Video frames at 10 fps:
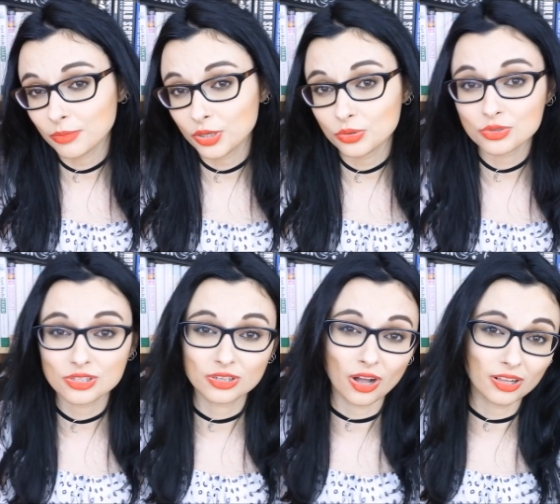them
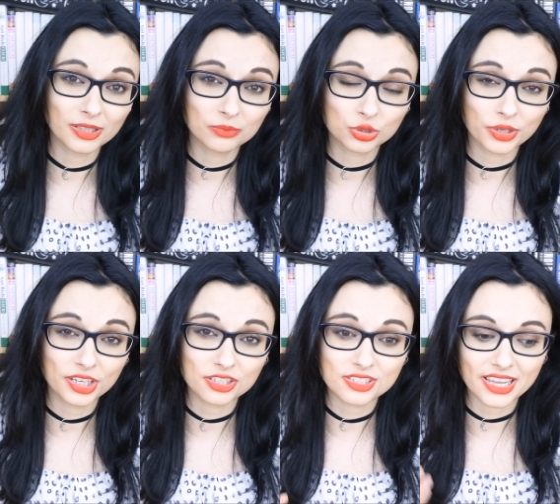cues, call them
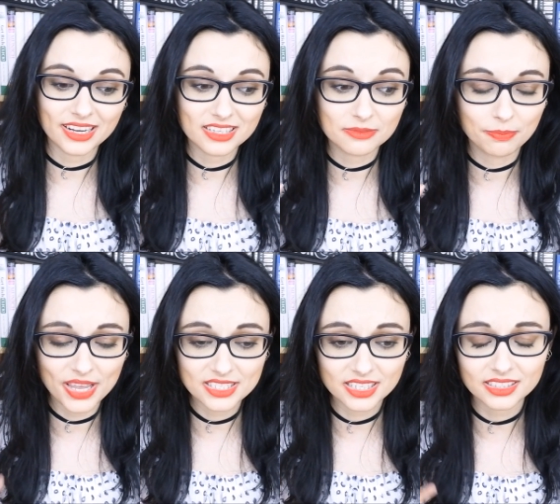triggers. It is
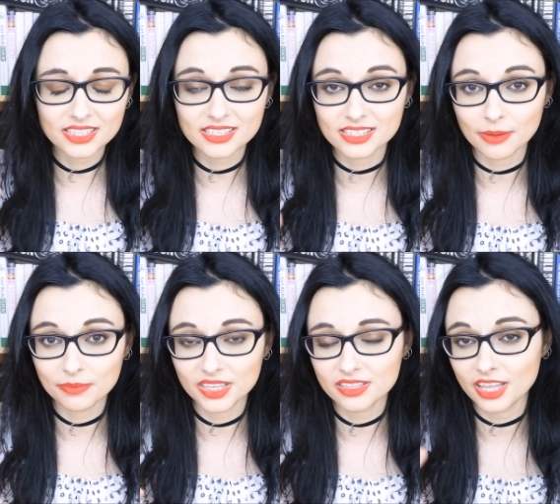basically
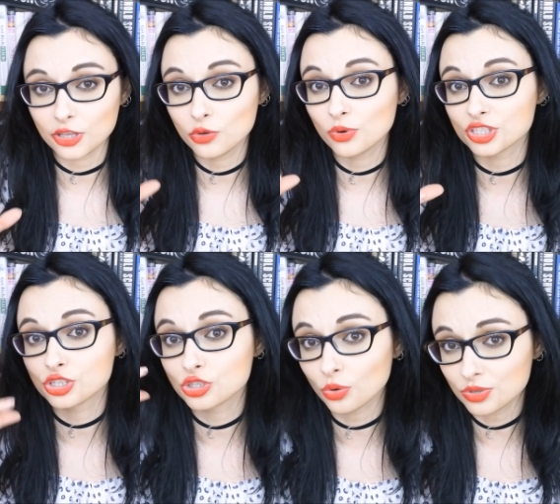something that you
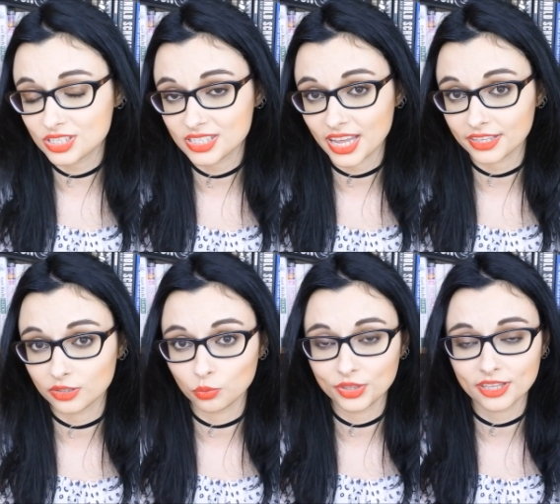
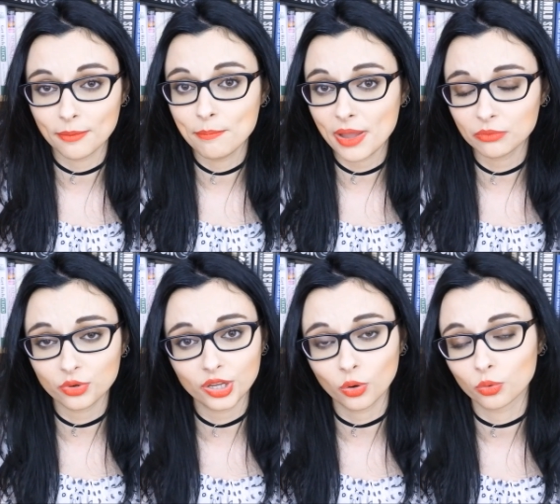associate with a
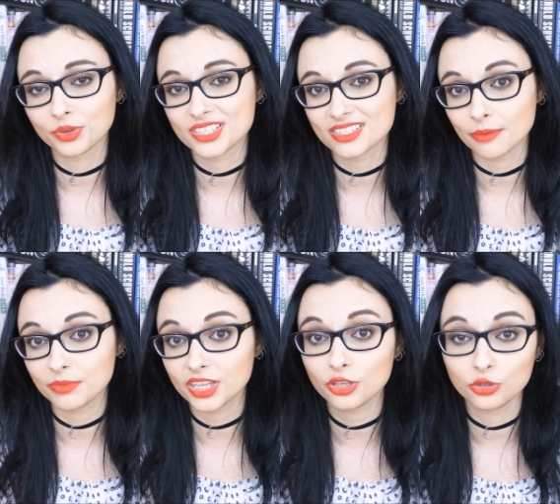memory or with
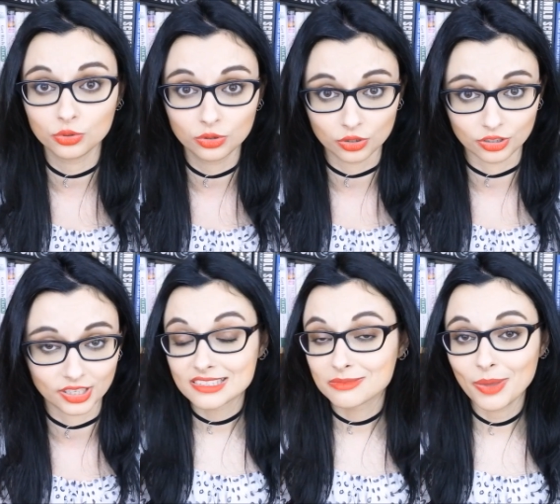something you
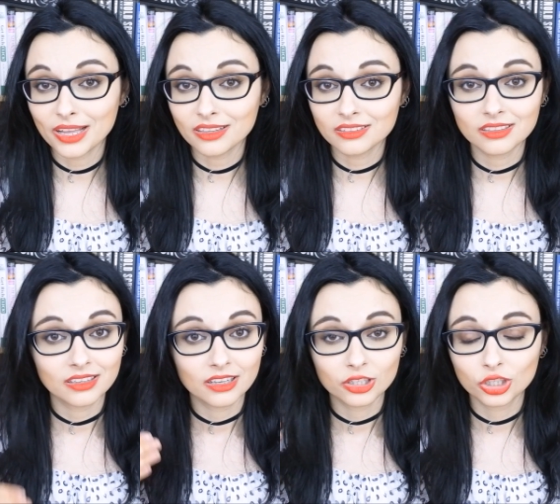learned. Smell,
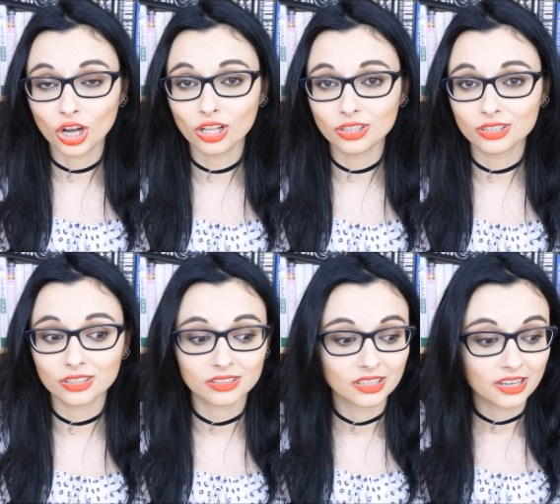
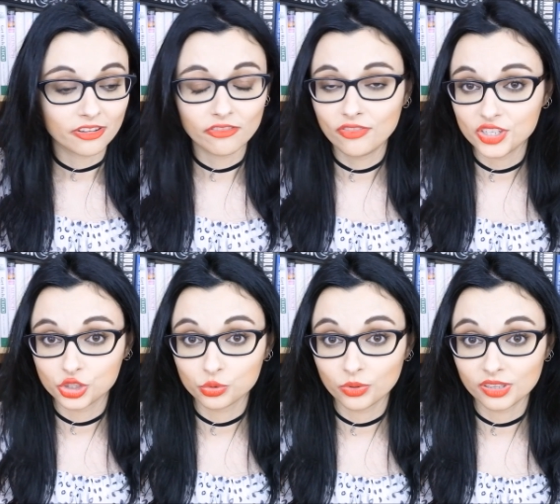color,
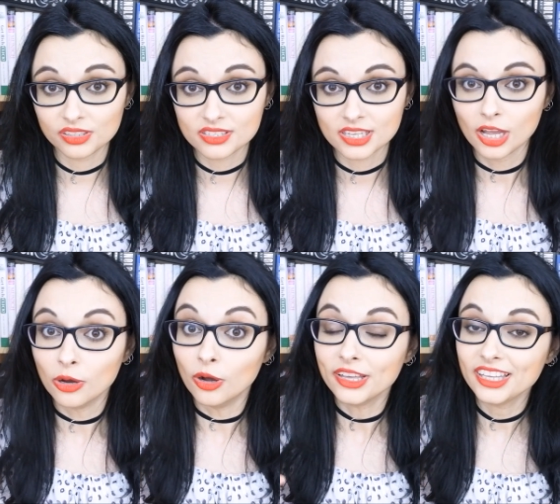visuals,
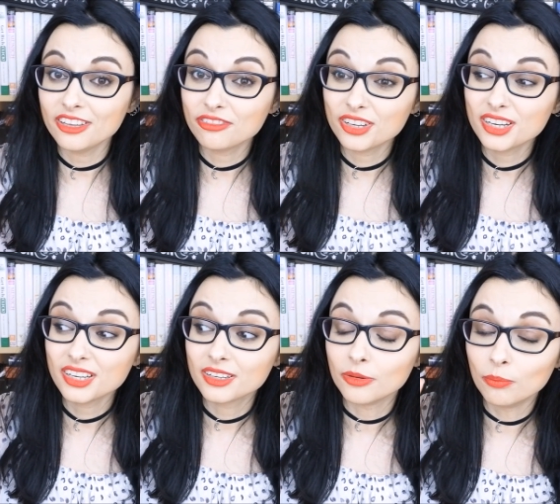even
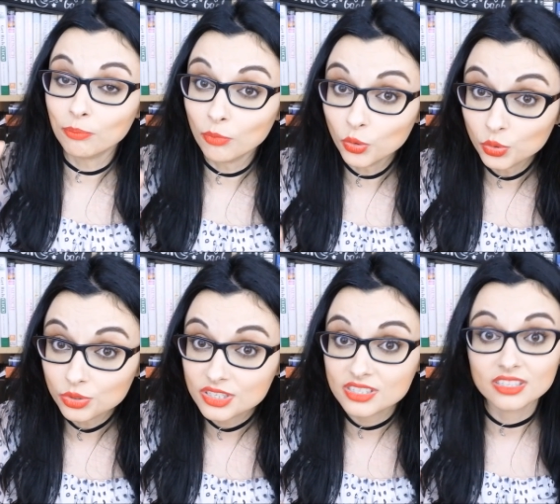
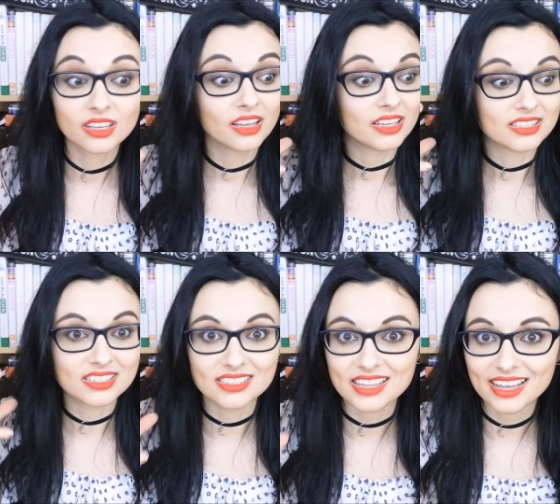moods,
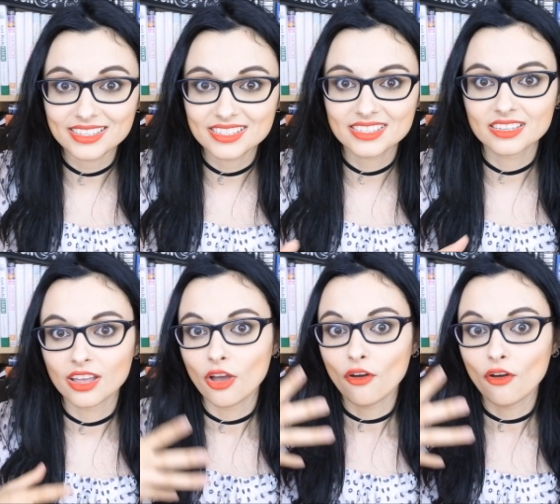states,